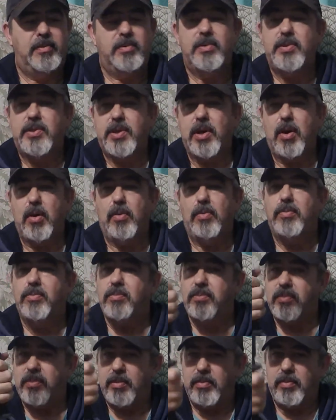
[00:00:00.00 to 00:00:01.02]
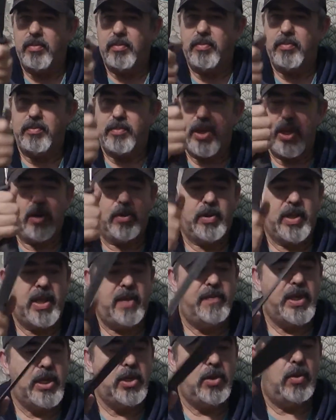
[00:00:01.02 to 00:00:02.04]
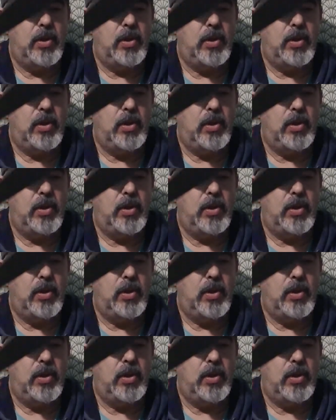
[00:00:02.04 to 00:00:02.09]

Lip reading: So, giving you a